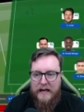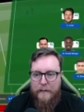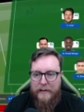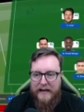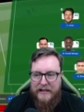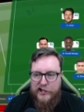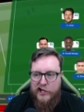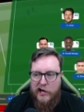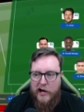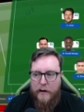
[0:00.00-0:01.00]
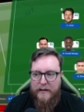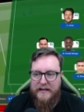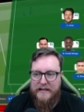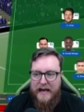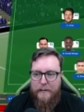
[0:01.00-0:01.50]
better charm this
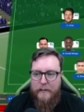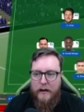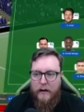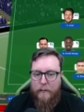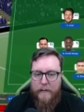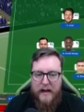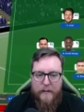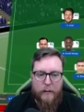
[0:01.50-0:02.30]
game. Maybe